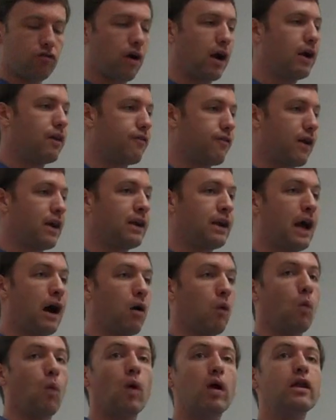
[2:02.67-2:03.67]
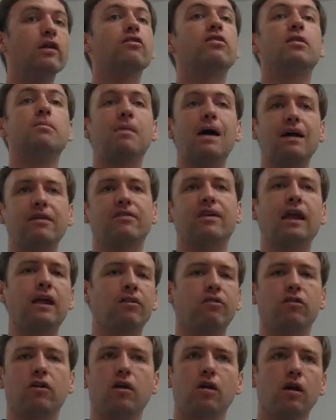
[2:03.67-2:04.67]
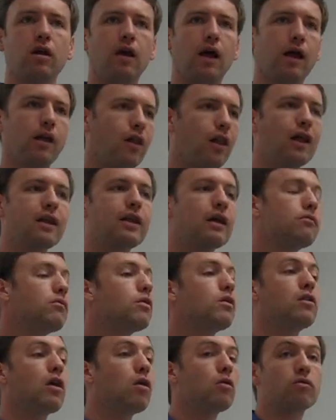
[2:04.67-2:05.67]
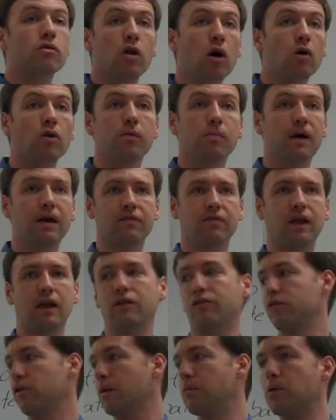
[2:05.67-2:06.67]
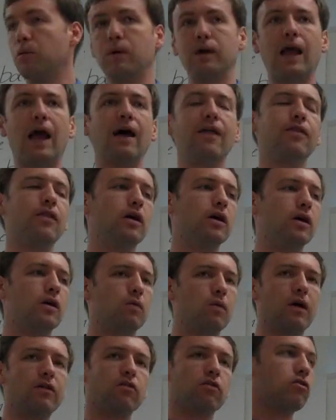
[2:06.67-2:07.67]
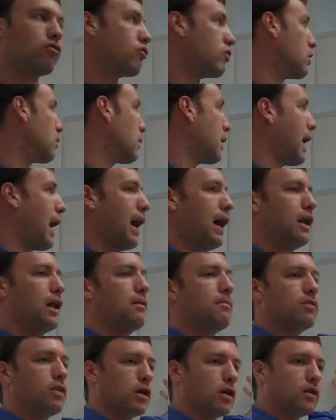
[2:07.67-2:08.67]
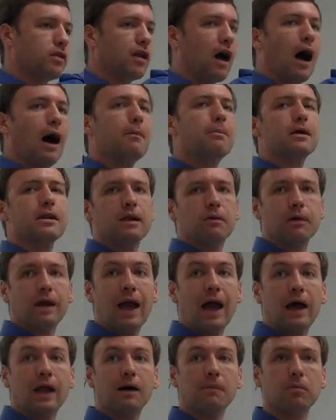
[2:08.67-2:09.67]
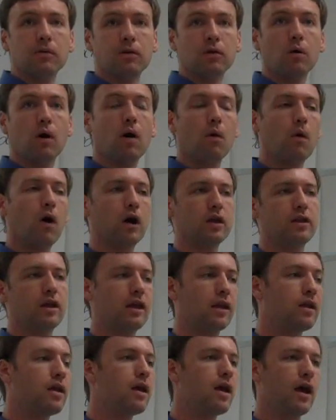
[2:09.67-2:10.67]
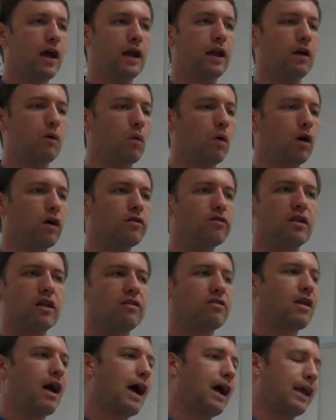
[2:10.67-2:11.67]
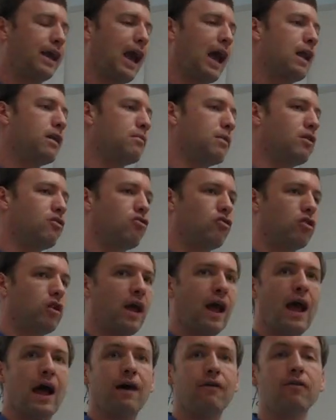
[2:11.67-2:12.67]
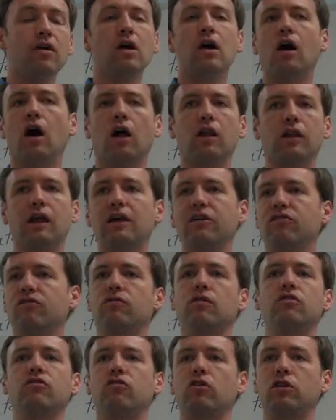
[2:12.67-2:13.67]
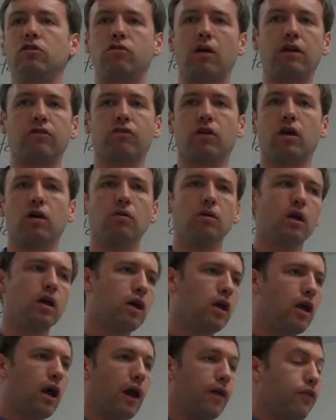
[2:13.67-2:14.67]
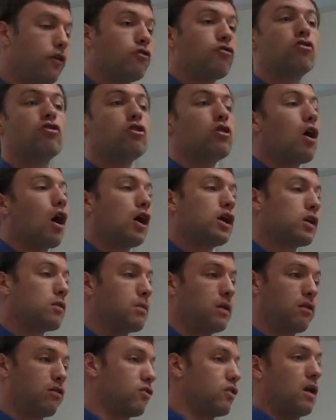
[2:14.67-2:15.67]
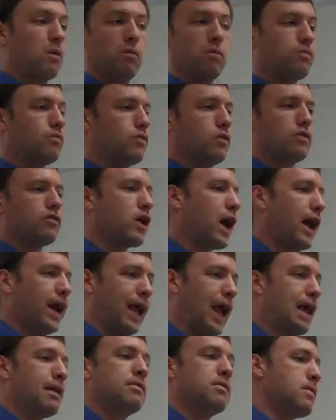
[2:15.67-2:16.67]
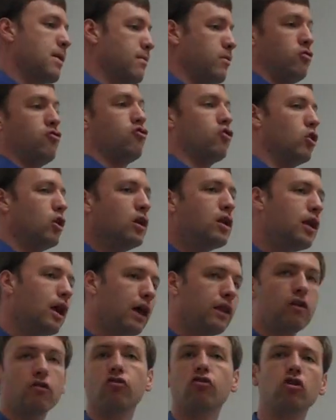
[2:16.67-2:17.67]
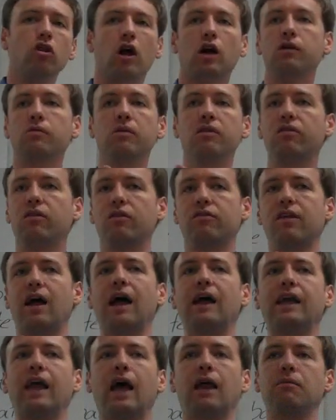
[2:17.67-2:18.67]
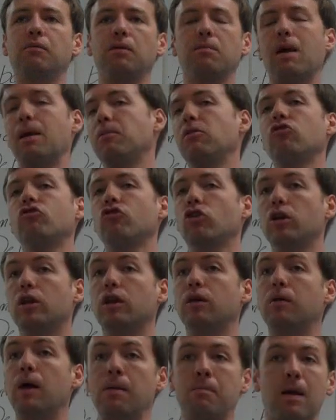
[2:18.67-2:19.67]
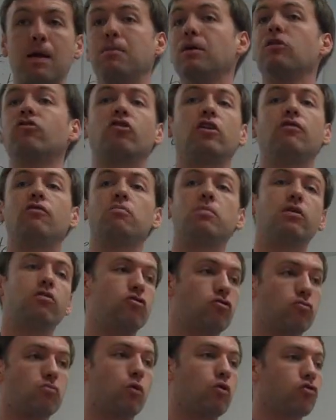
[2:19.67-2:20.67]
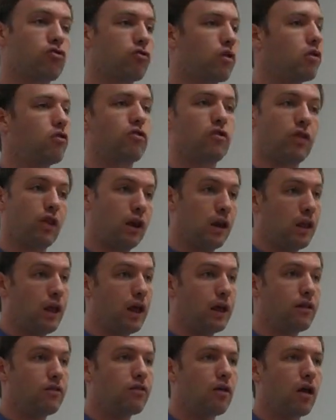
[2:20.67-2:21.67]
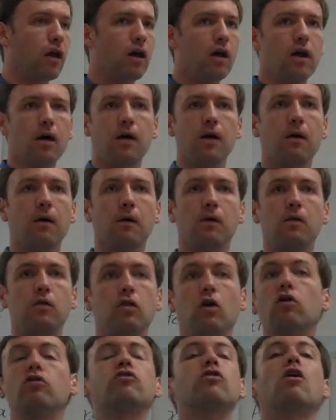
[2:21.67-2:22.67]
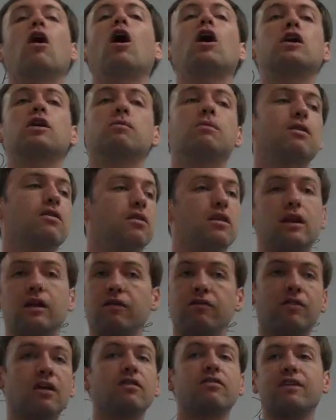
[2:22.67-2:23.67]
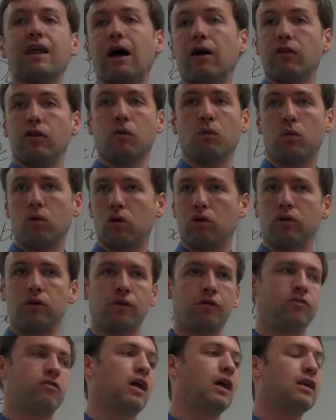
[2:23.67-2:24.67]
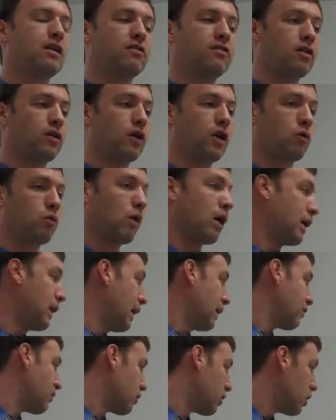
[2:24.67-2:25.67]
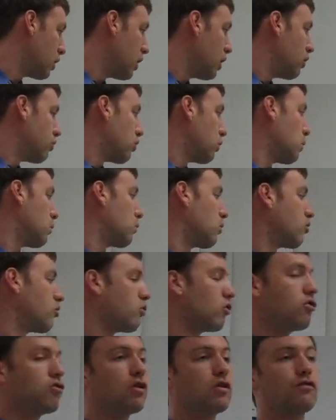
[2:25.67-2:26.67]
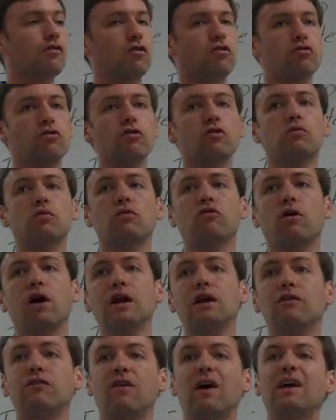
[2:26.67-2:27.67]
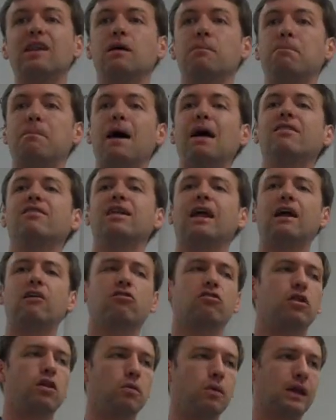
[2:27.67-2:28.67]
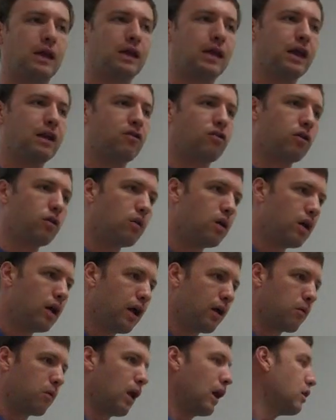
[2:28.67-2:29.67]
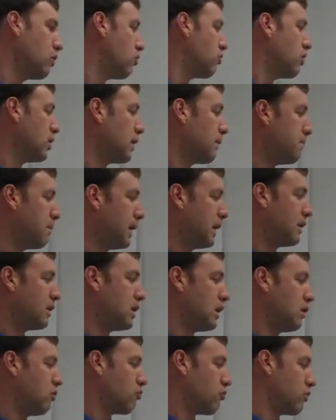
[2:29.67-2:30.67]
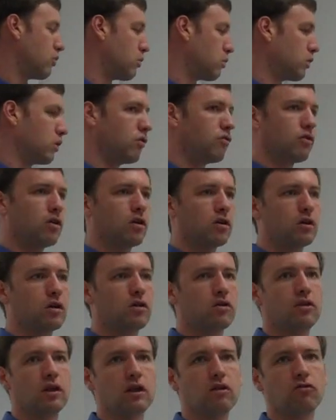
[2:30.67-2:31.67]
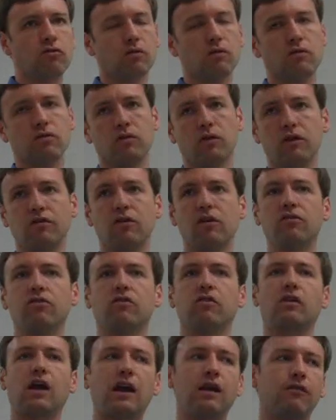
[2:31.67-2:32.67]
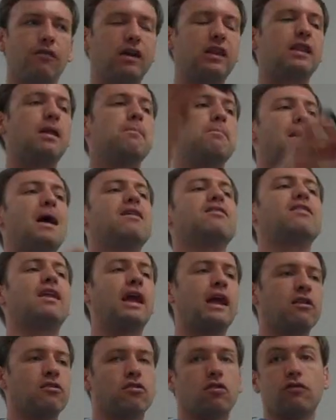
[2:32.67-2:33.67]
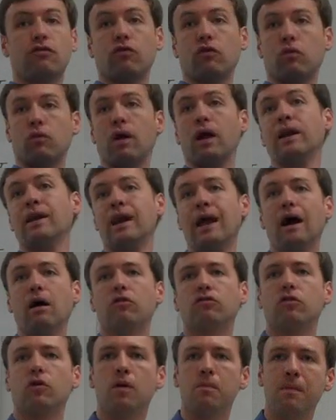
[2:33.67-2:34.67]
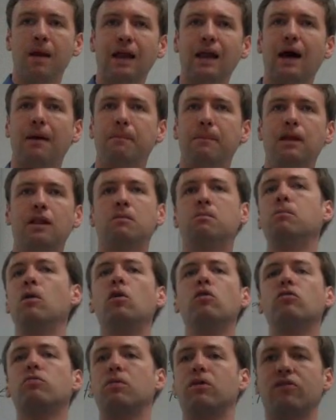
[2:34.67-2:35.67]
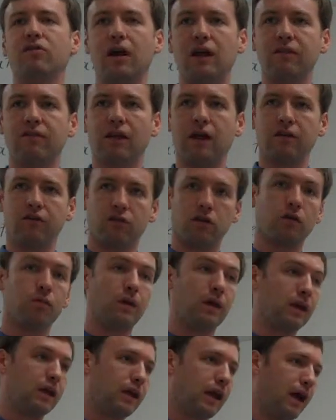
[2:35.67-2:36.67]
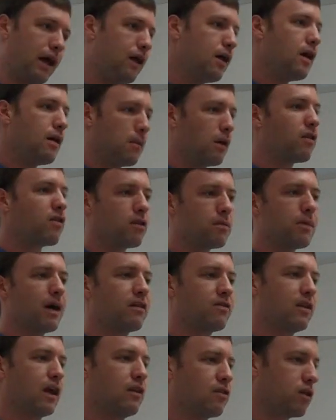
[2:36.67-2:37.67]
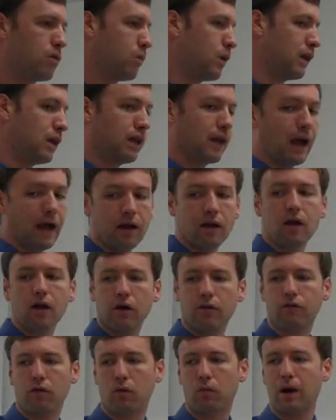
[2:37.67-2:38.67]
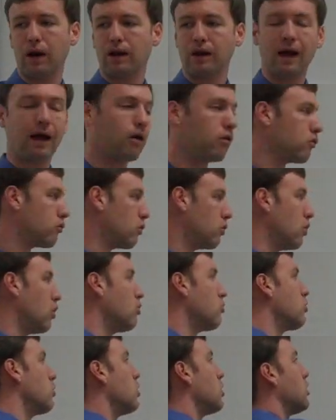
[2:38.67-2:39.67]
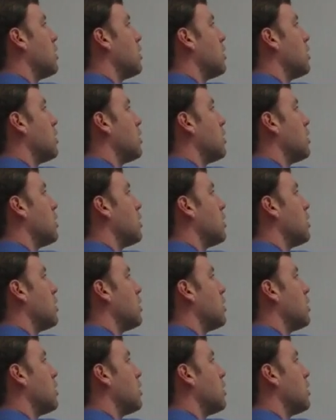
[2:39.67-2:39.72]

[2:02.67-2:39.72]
to try to find out what is the best answer. And a lot of time we don't know the best answer. I mean, we had the resolution that we had up, the topic that we had up when you all walked in, and it was that Sci Academy should have a less stringent dress code. And there's good arguments that Sci Academy maybe should, and there's good arguments that Sci Academy maybe shouldn't, and maybe it should even be more stringent than it is those are arguments that exist out in the world, and there's not necessarily a right answer. So when we're searching for truth, we're trying to find the best answer that we can get to. And we're not using a big T truth, we're using a little T truth. So this is kind of like the best answer for right now. So it may not be the most precise answer that we can get, but it's the best answer that we can get for right now. So those are